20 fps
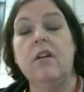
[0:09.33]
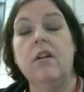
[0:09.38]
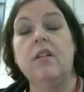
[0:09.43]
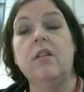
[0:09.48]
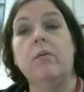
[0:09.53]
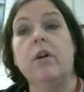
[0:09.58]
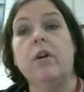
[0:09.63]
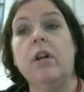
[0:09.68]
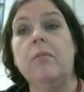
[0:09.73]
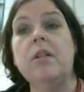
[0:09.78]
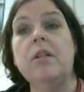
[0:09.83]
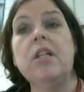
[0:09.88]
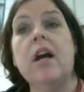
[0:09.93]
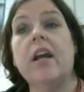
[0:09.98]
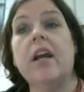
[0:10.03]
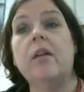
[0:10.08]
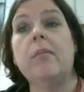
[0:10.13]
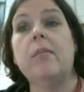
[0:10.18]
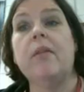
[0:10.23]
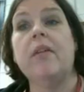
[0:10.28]
So we're going to be
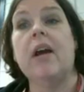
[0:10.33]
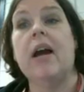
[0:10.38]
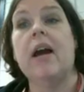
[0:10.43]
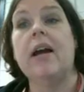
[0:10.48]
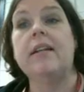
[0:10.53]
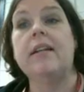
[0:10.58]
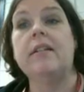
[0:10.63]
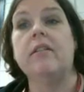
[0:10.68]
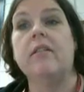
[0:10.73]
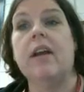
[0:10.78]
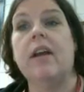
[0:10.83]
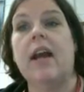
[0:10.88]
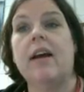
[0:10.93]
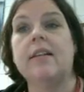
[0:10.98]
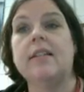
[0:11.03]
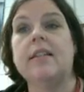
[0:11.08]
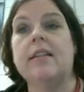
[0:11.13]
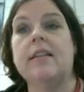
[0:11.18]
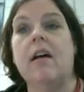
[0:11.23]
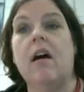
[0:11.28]
talking about the ideal
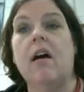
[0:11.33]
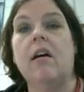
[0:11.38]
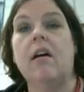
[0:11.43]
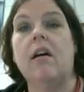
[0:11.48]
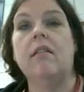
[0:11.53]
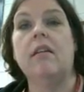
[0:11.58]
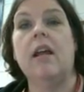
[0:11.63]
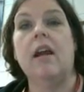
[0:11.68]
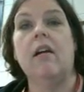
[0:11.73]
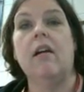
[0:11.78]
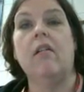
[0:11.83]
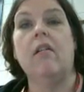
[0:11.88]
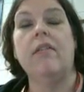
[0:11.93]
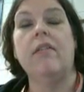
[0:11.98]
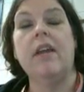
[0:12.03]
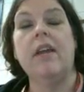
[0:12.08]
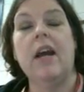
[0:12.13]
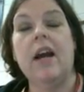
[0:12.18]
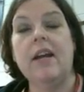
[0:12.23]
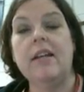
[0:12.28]
gas law. Now,
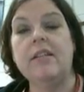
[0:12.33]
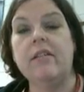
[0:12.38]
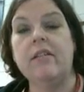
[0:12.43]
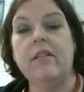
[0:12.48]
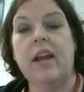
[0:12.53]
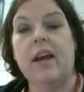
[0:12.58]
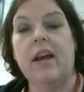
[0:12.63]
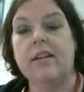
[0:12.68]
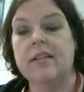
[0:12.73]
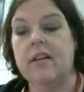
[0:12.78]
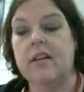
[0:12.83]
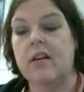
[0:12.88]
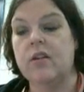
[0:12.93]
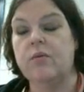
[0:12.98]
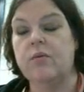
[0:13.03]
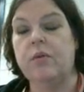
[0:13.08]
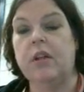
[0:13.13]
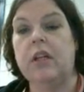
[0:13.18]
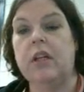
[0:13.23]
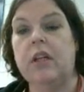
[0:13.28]
the ideal gas law
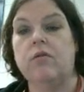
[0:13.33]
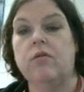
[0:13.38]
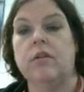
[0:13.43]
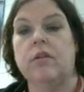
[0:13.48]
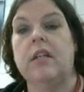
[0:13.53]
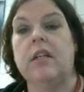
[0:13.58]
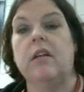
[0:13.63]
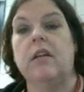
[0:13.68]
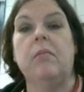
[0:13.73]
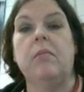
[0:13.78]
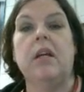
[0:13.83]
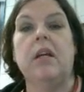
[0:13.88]
is really interesting